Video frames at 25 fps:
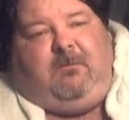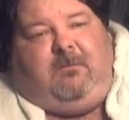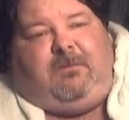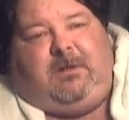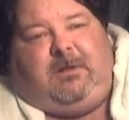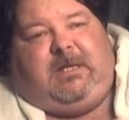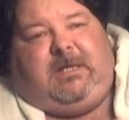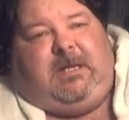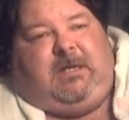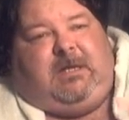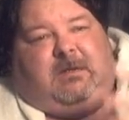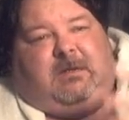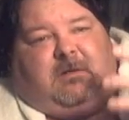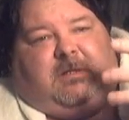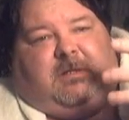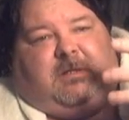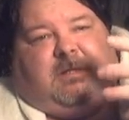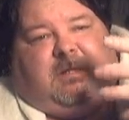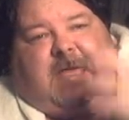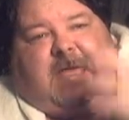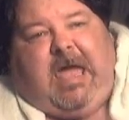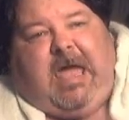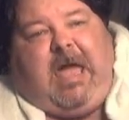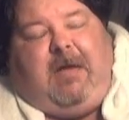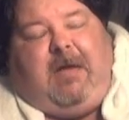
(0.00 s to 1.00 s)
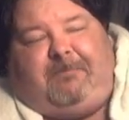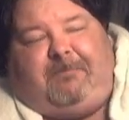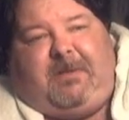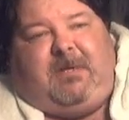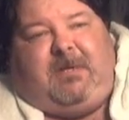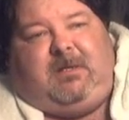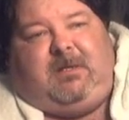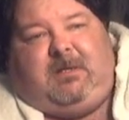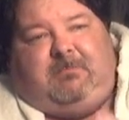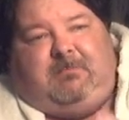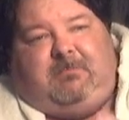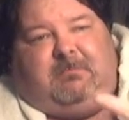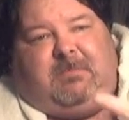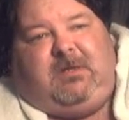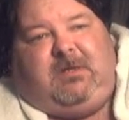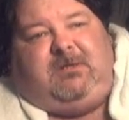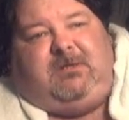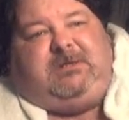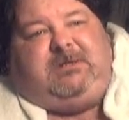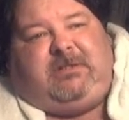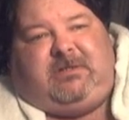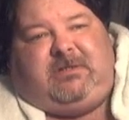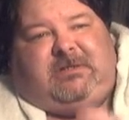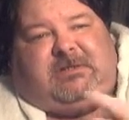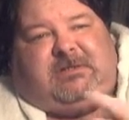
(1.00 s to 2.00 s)
freaking capping
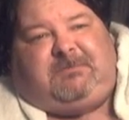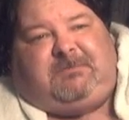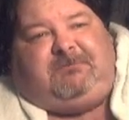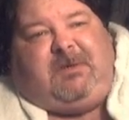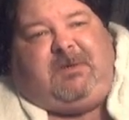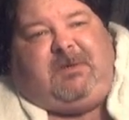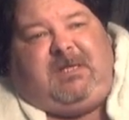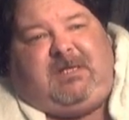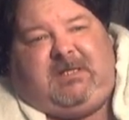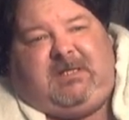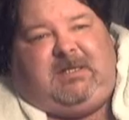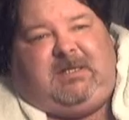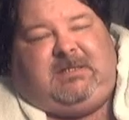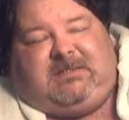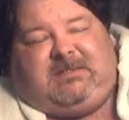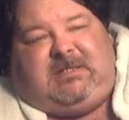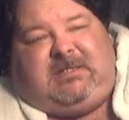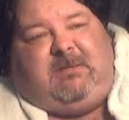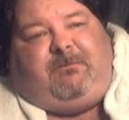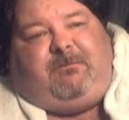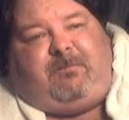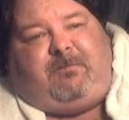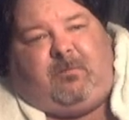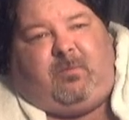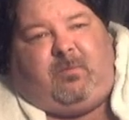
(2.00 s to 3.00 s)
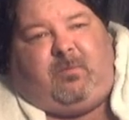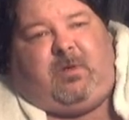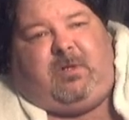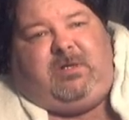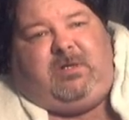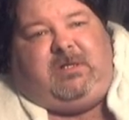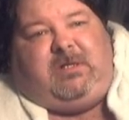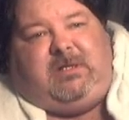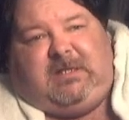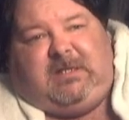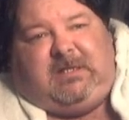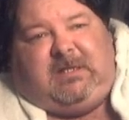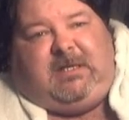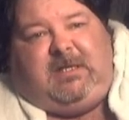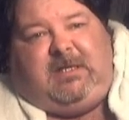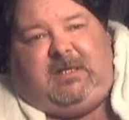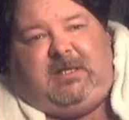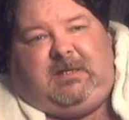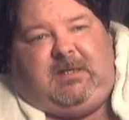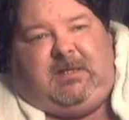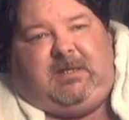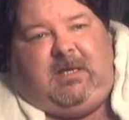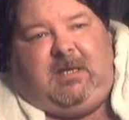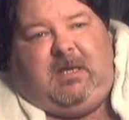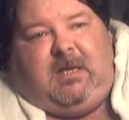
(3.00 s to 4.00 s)
military spending except for where you need
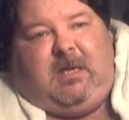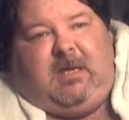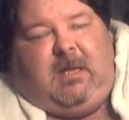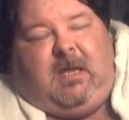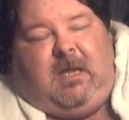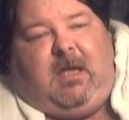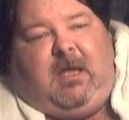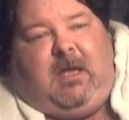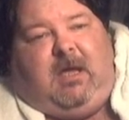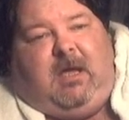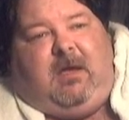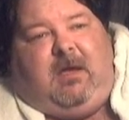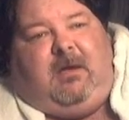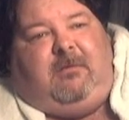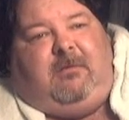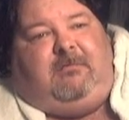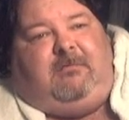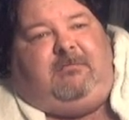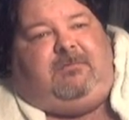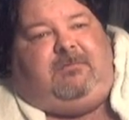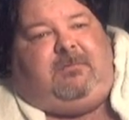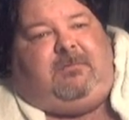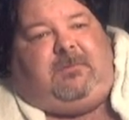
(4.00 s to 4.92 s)
it, uh,